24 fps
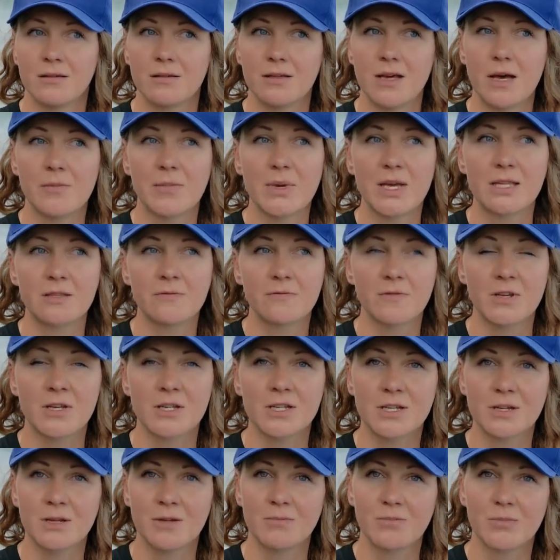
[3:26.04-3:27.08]
a bait
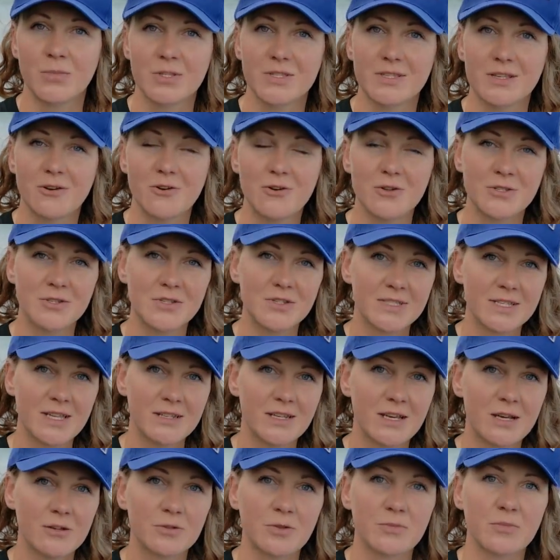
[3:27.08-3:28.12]
fish, but also
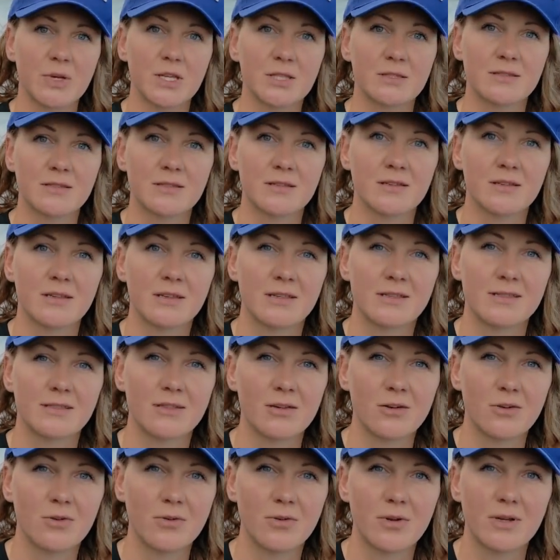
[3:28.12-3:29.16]
stand out a bit.
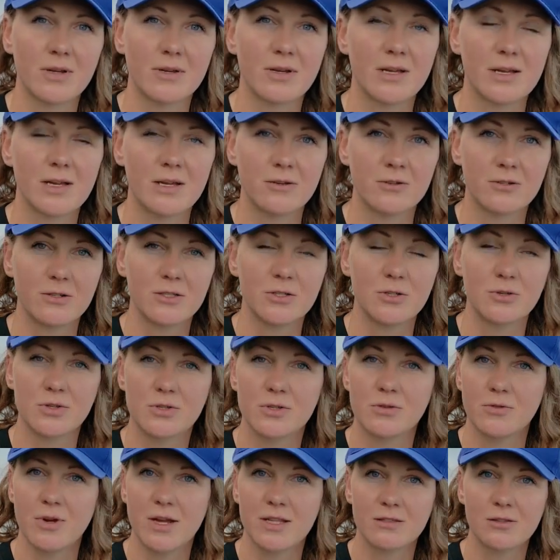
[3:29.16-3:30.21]
So use
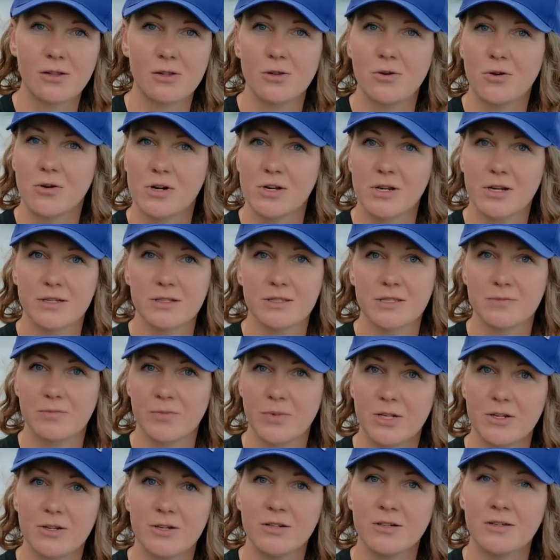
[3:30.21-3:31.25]
a rattle or a
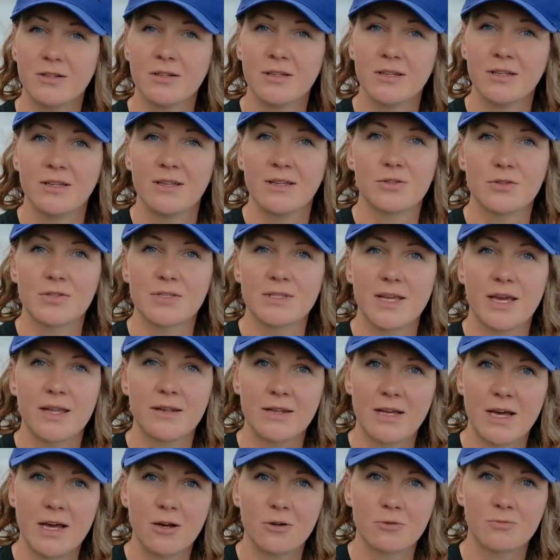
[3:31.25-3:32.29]
spinner to
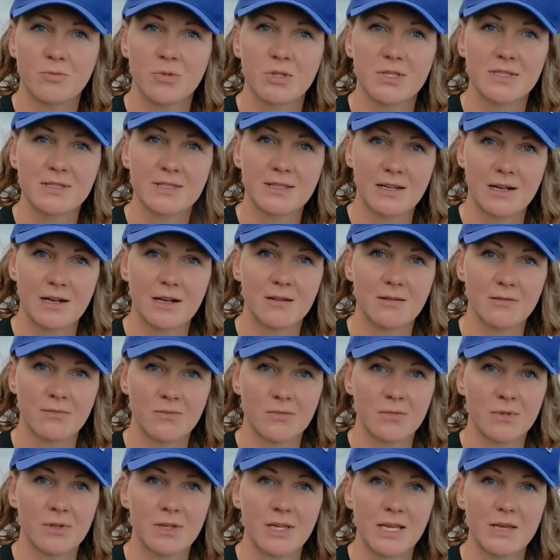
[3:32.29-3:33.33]
stand out, but still
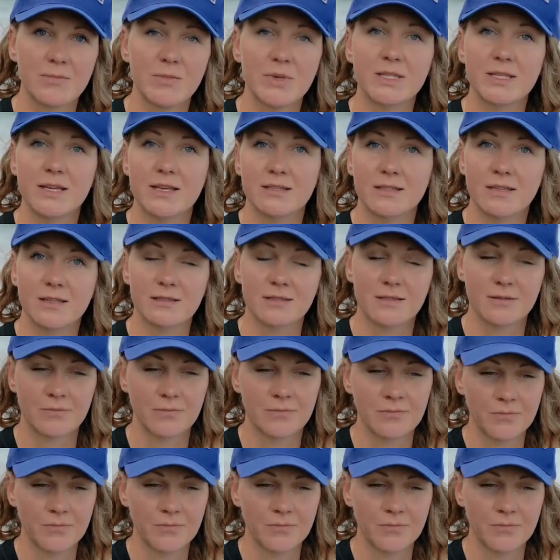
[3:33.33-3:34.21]
imitate it.